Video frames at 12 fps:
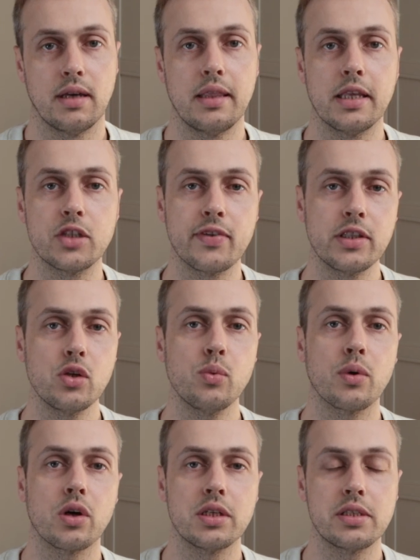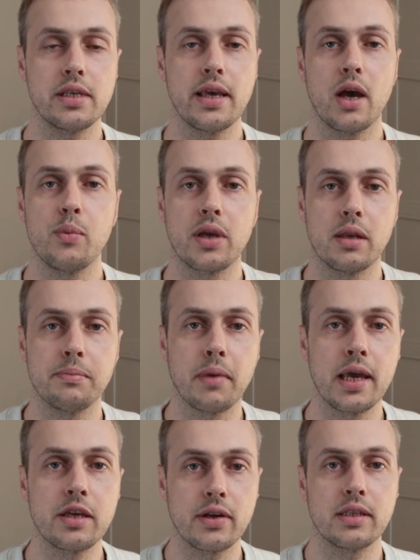In this video, we're going to see how we can
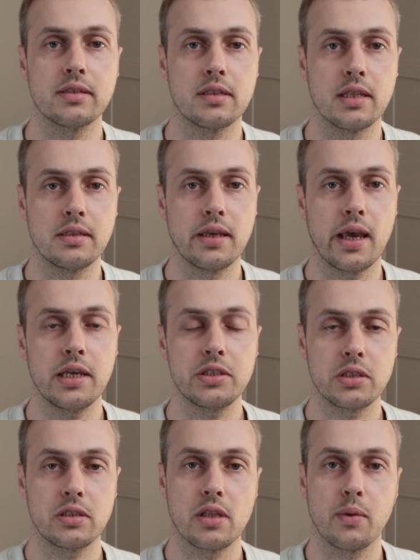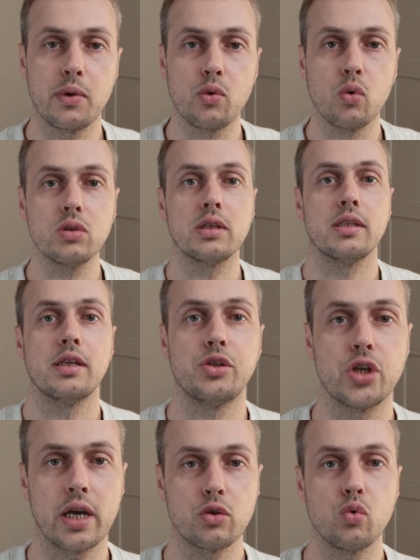migrate the tests that we wrote in the
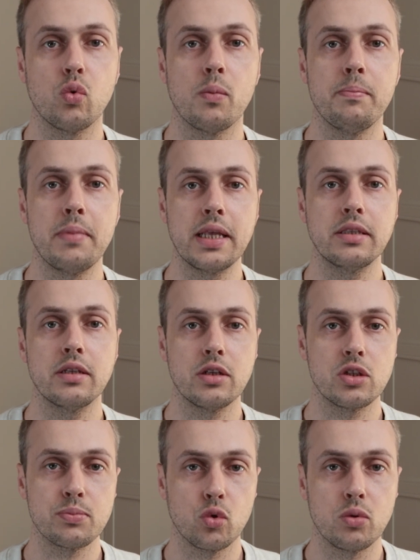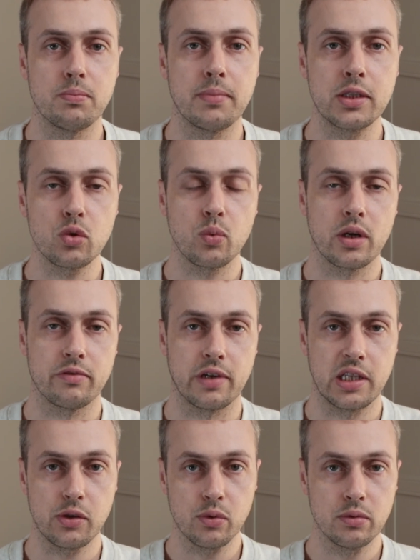Django maintenance mode middleware
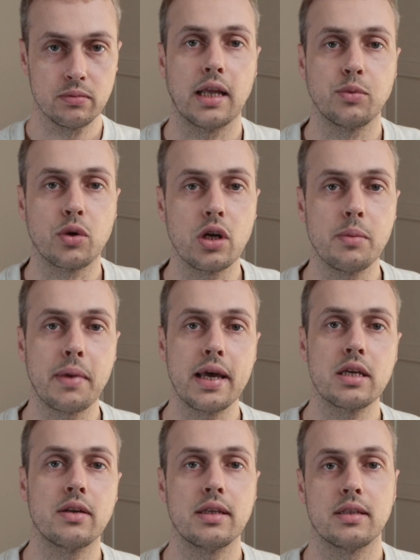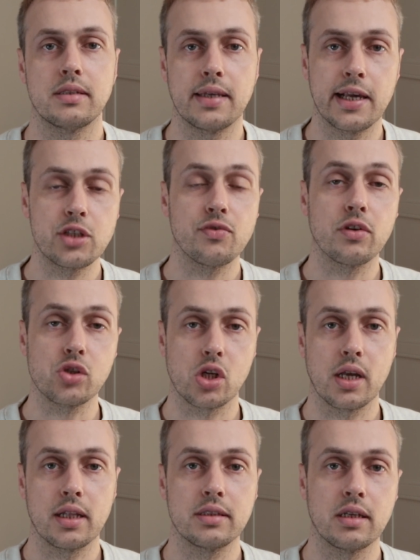video, and we're going to migrate the test
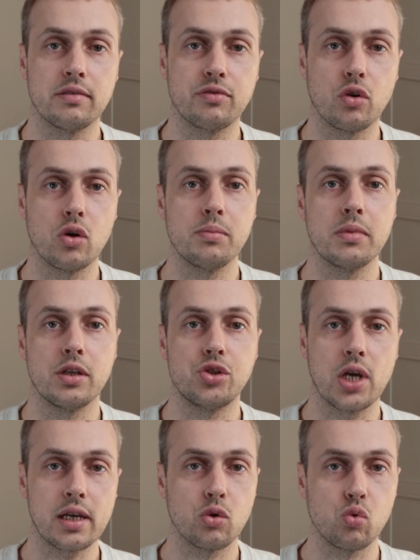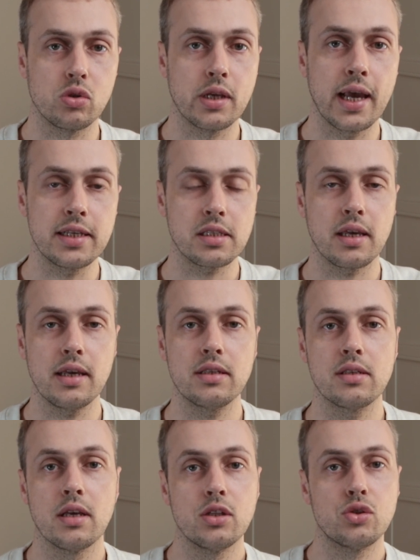functionality from the Django test case